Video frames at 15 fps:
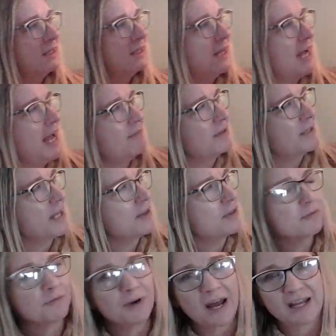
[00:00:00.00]
I have another
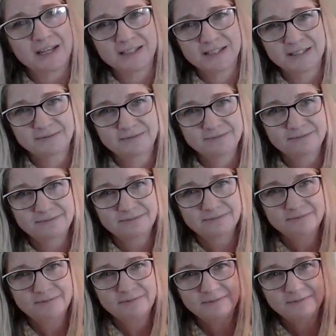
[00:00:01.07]
friend.
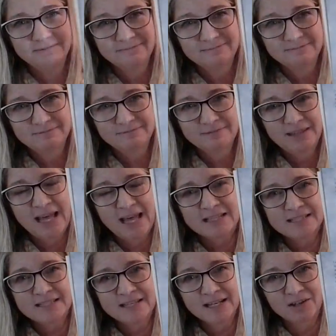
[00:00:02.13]

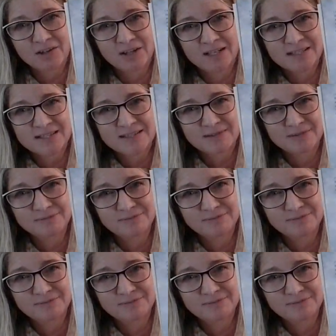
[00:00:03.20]
That's Nicholas.